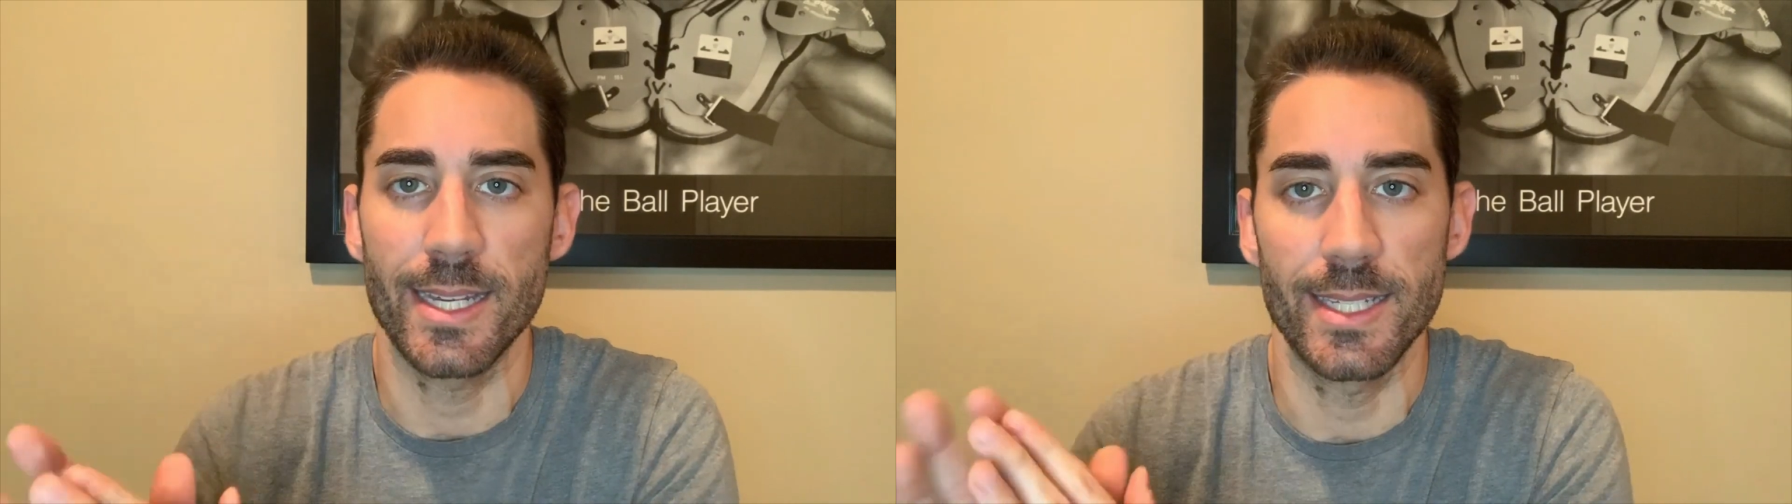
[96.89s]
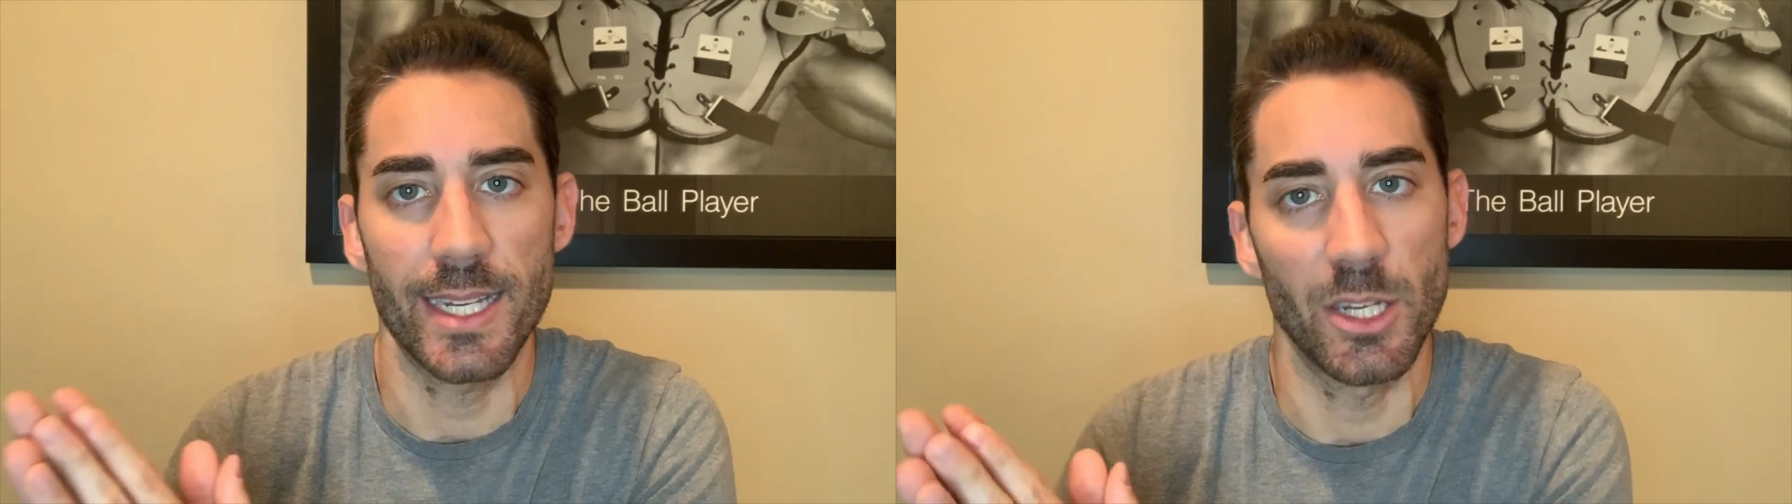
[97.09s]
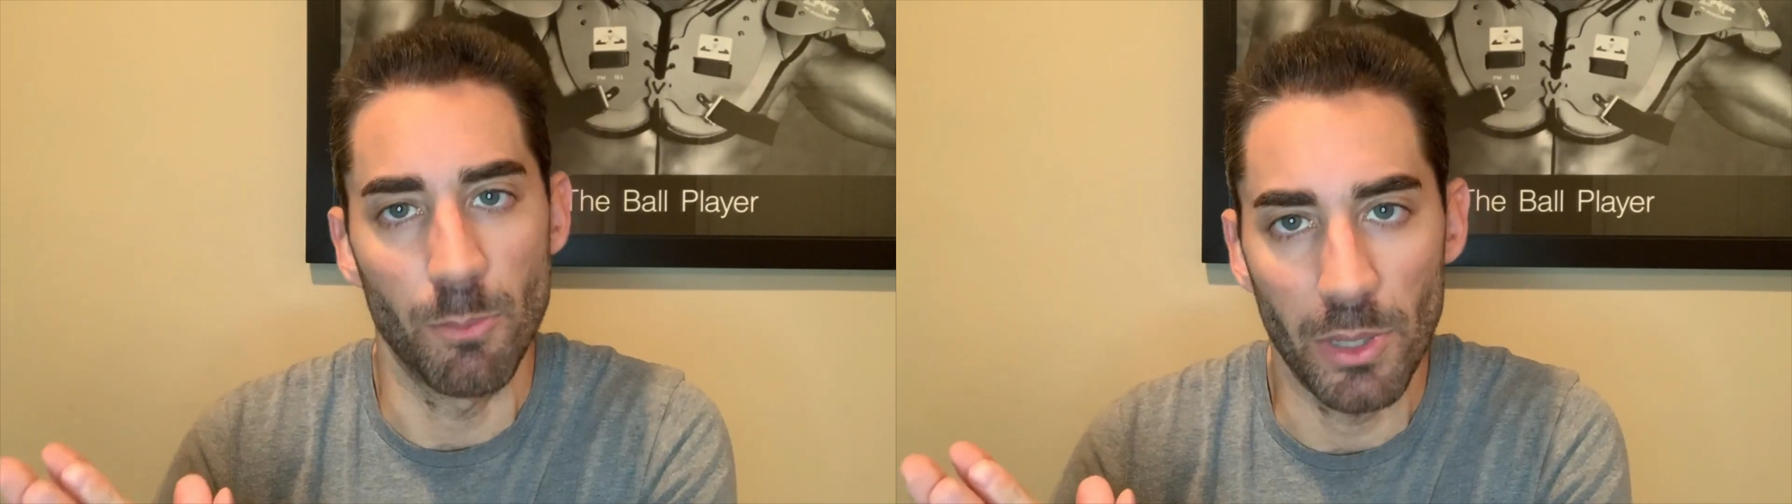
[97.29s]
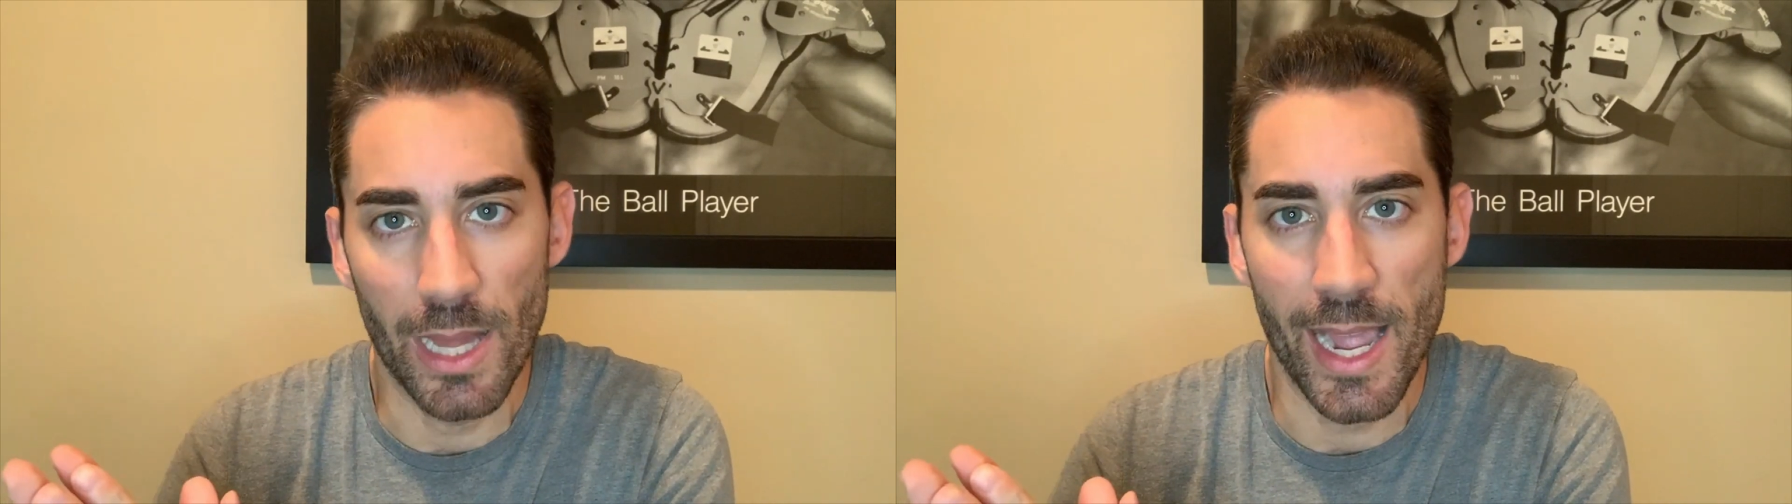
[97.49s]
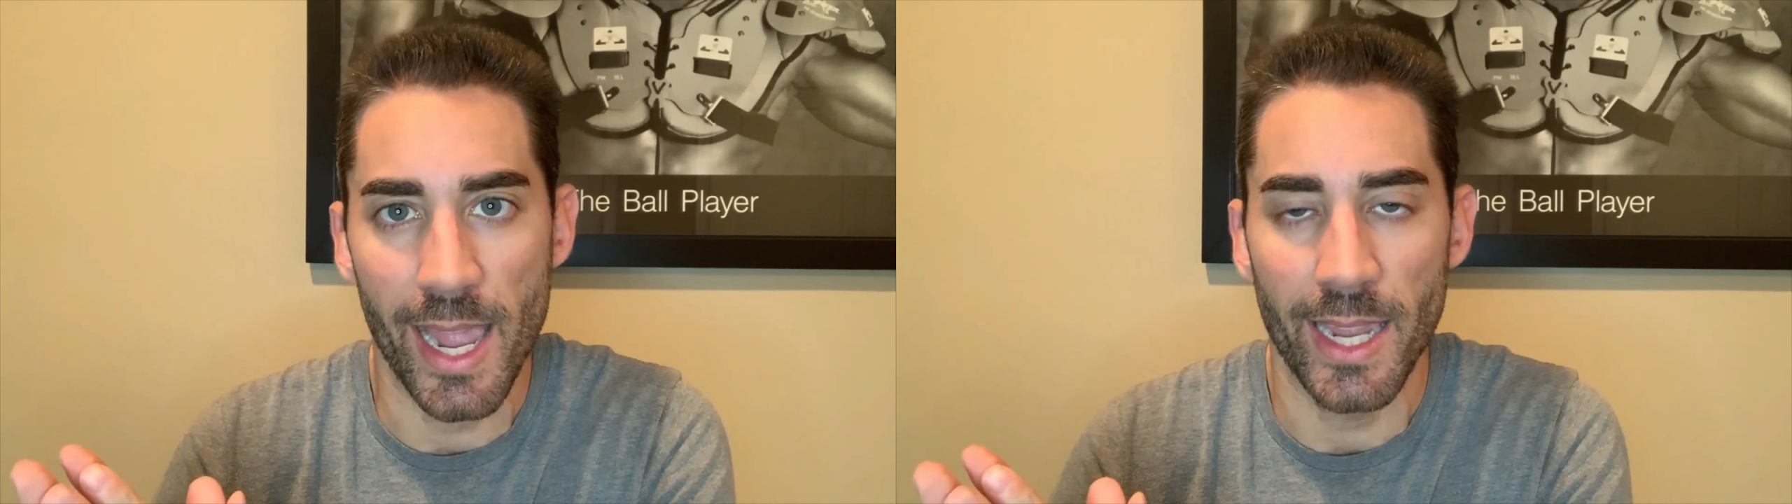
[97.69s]
continue
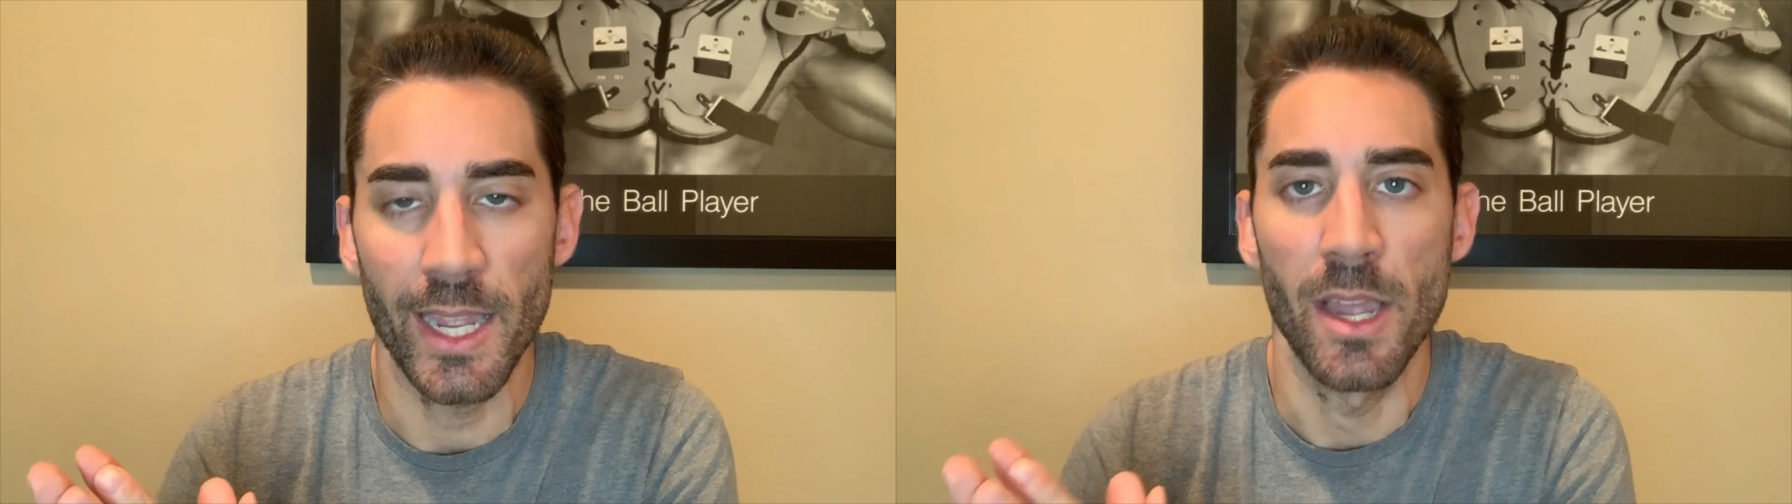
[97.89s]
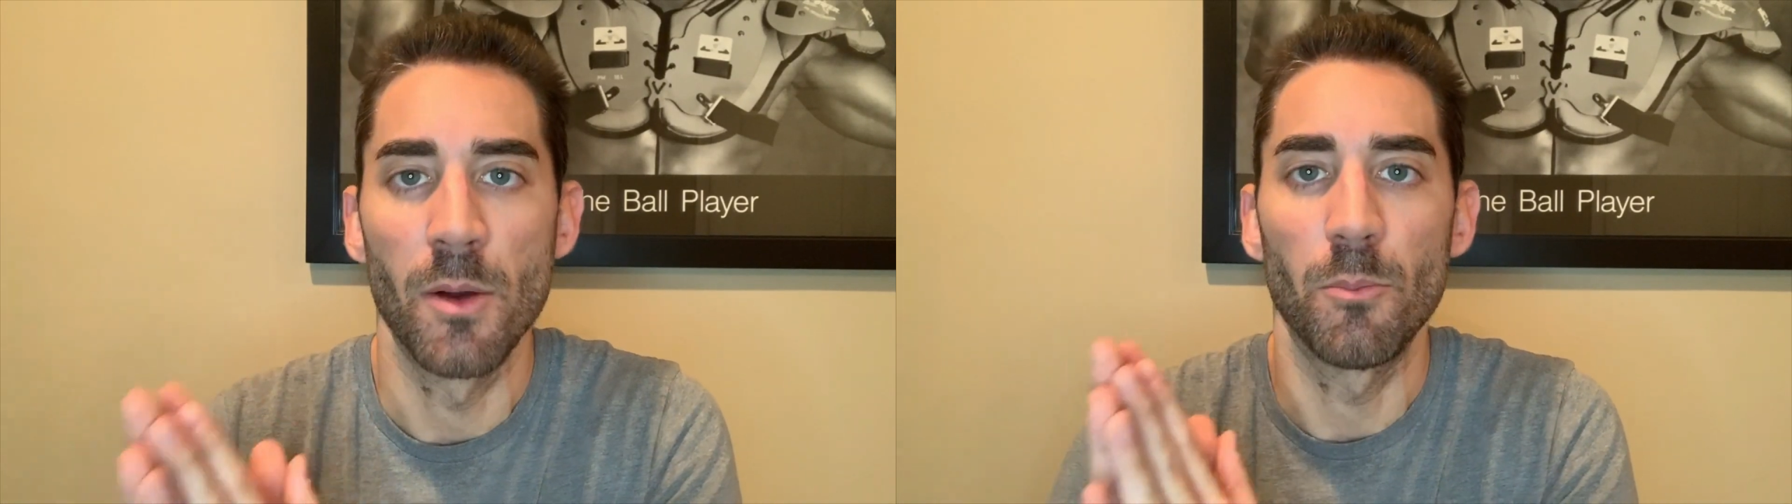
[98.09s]
playing,